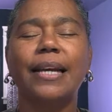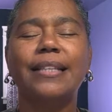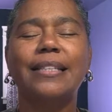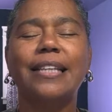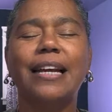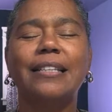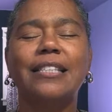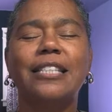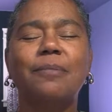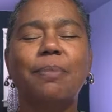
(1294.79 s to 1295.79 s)
It's
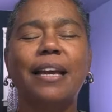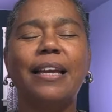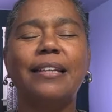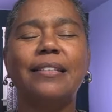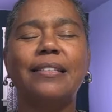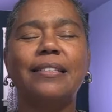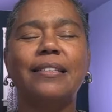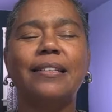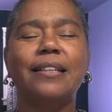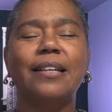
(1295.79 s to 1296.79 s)
that
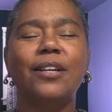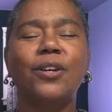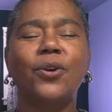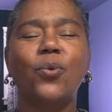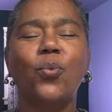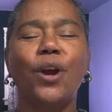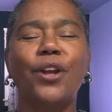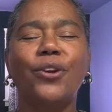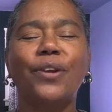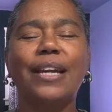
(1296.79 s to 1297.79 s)
space
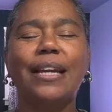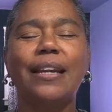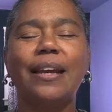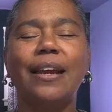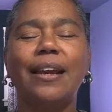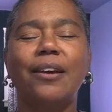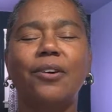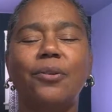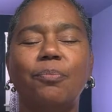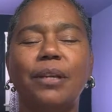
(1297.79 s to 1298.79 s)
where your
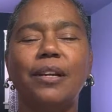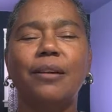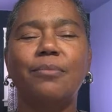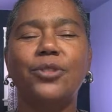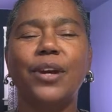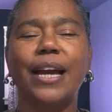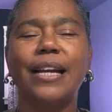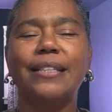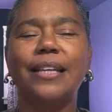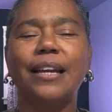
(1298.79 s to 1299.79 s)
inhale becomes your
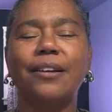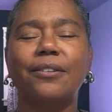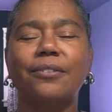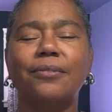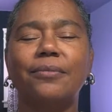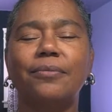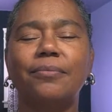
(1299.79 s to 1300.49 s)
exhale,